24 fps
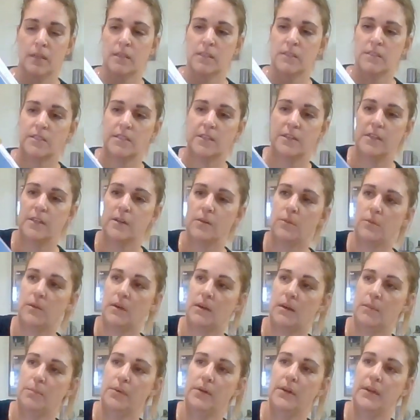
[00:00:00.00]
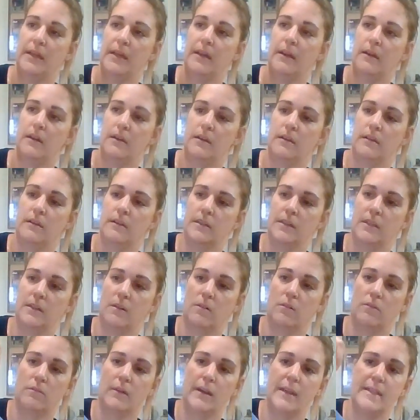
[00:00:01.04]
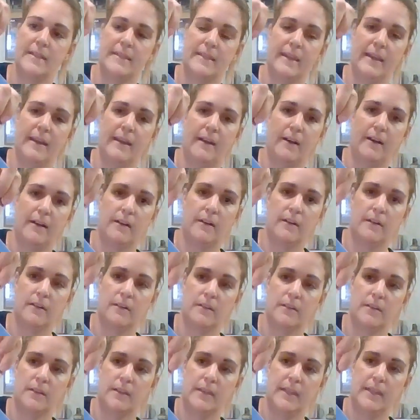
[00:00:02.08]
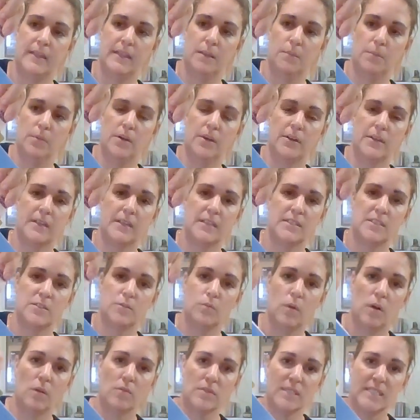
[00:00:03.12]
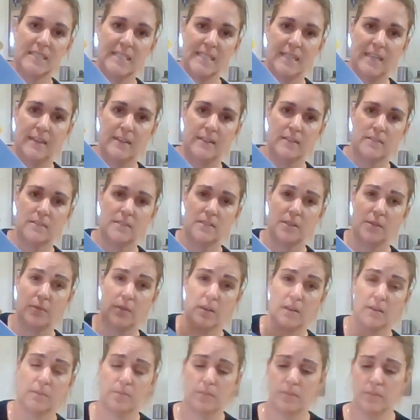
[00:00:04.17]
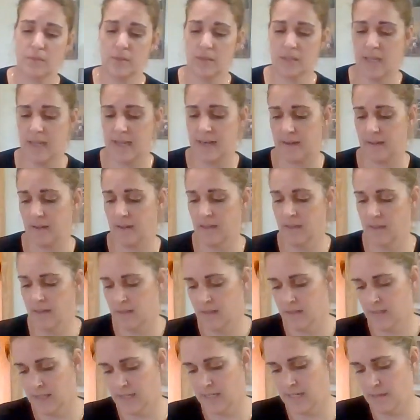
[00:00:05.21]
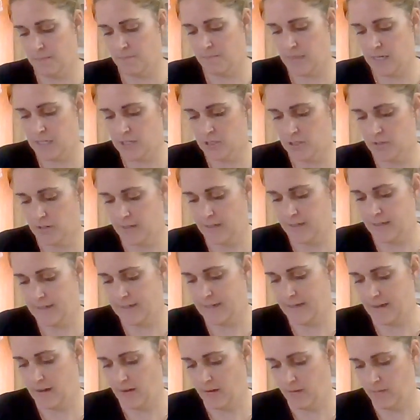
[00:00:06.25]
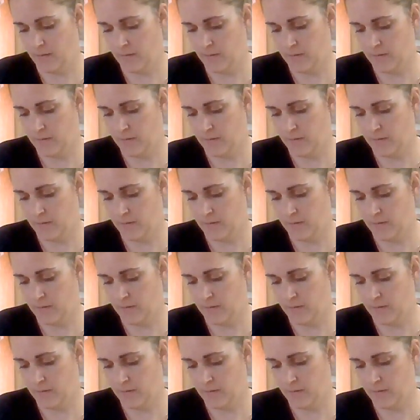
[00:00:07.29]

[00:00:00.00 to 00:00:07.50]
So you don't want to put it, right there in the book because you won't see it. So you want to kind of keep measuring it down.